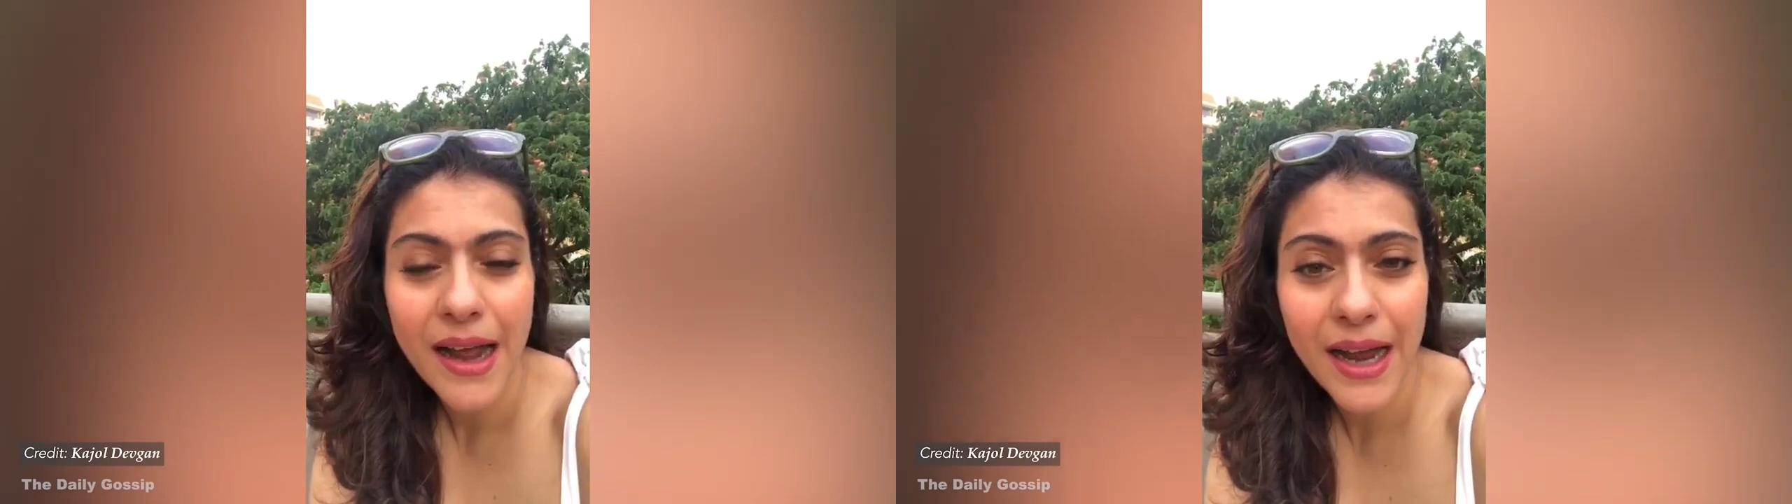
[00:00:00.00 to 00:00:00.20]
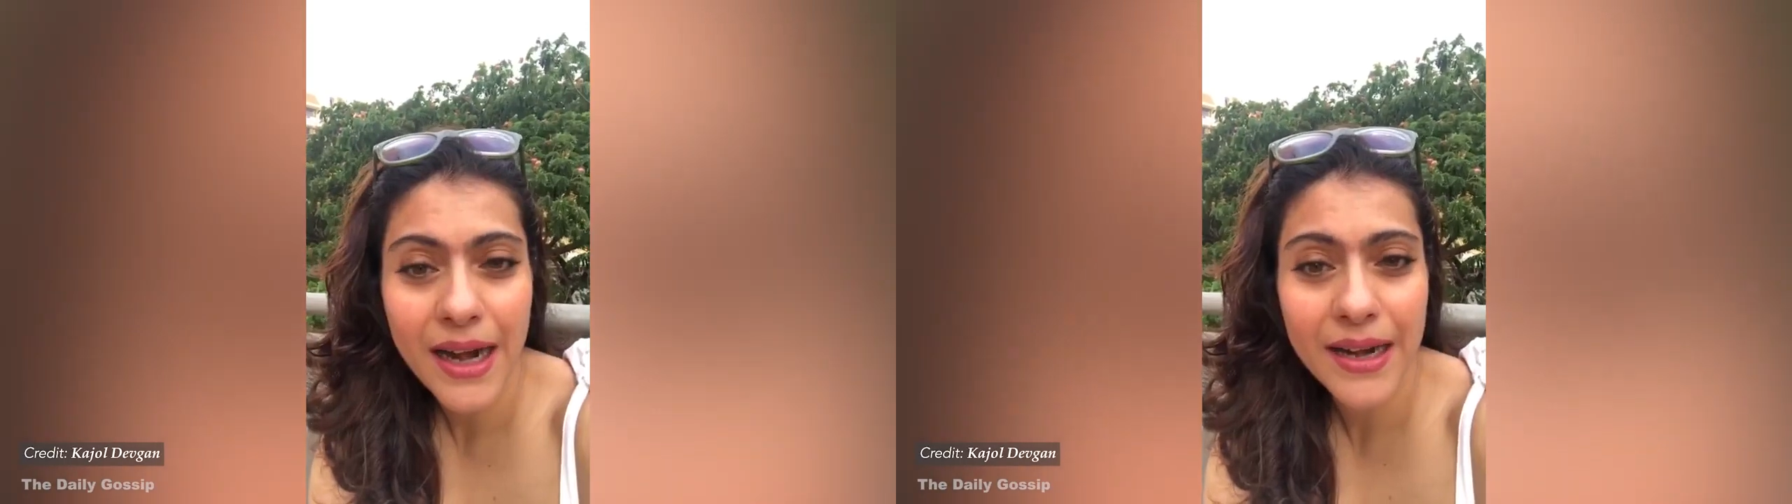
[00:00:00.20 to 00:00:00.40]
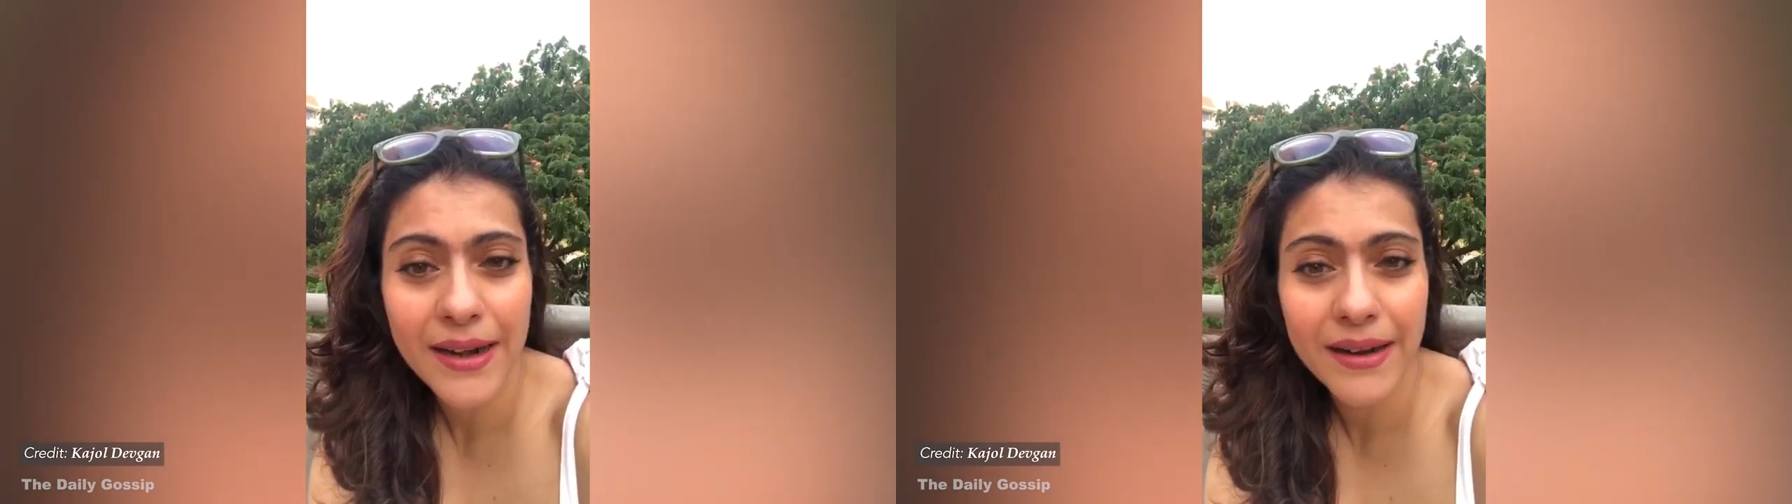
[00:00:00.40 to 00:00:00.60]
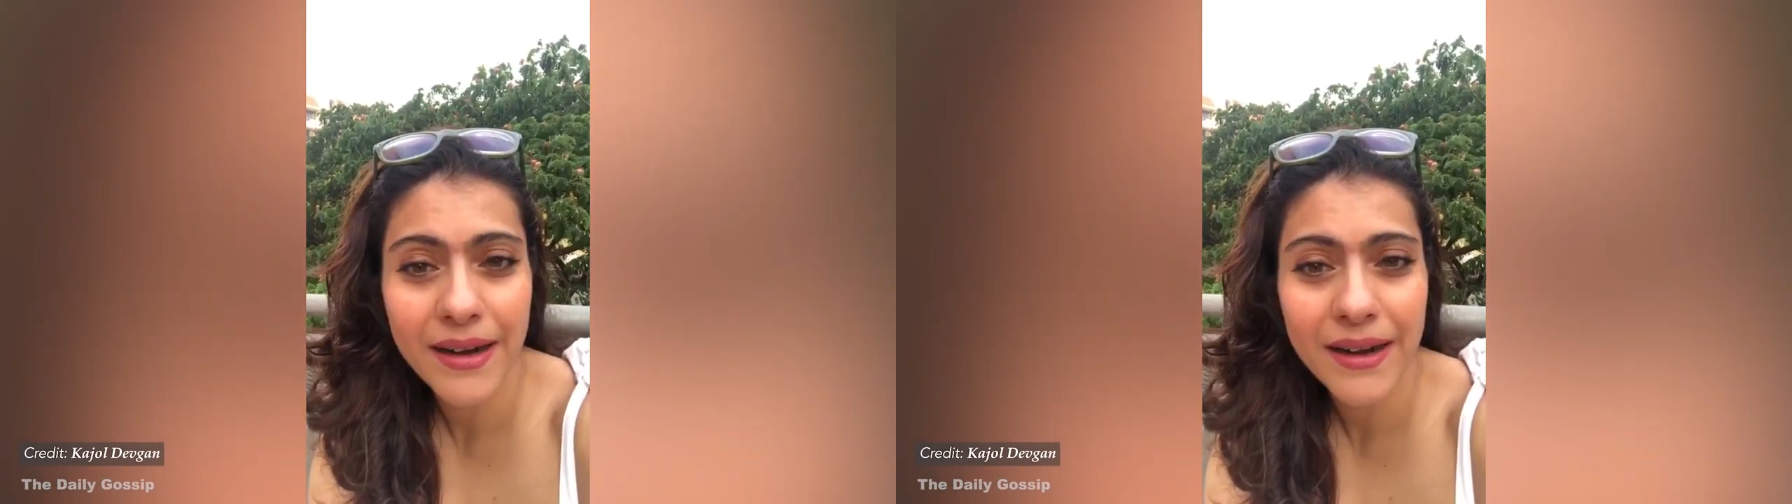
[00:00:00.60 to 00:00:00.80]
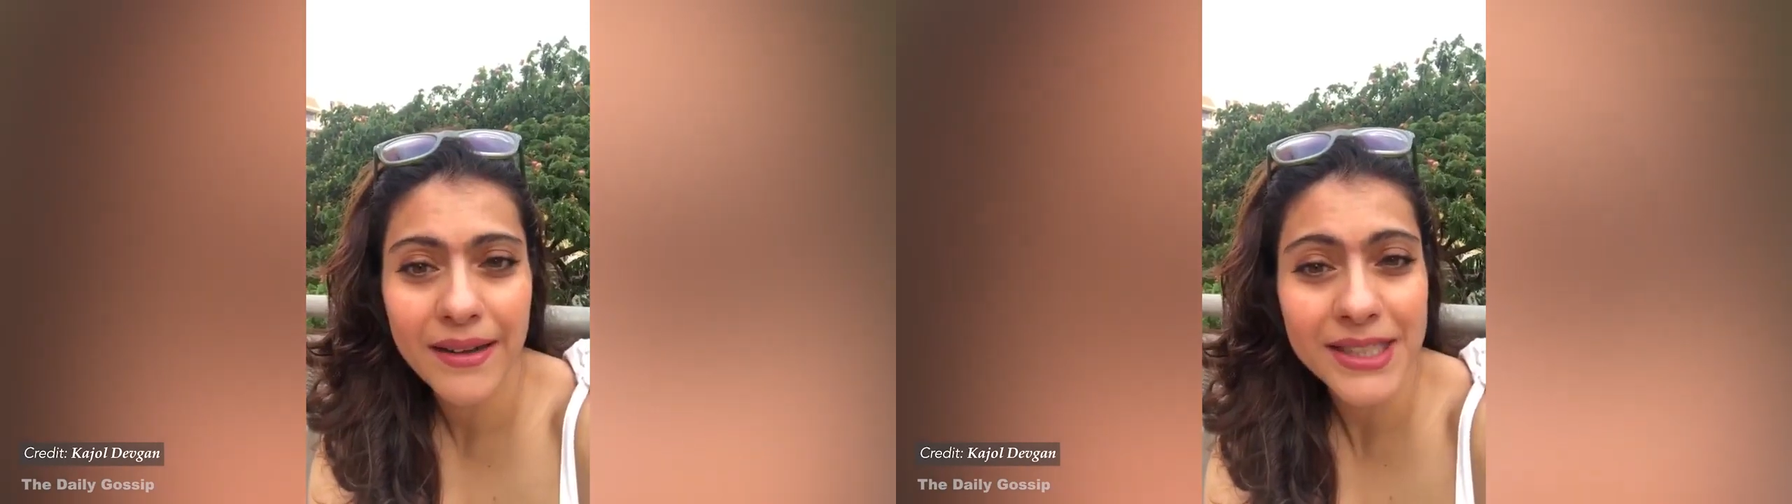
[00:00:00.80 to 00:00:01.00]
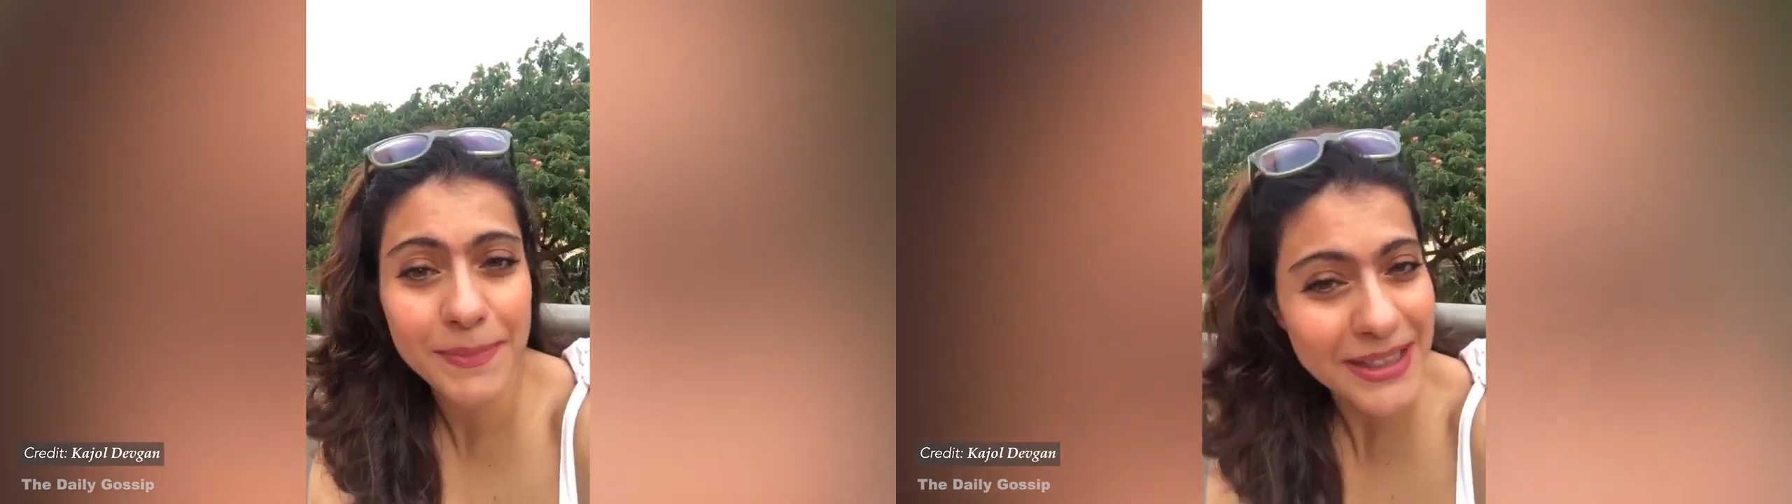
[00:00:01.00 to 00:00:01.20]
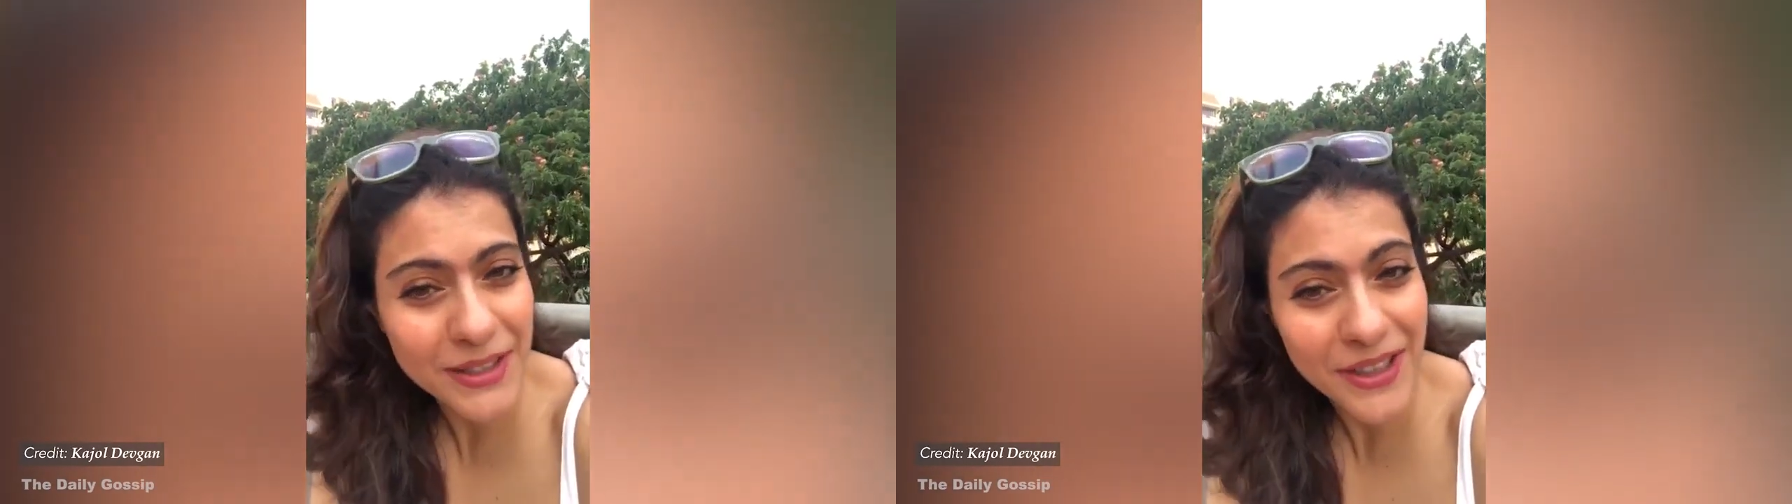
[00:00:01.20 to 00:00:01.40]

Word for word: and uh, despite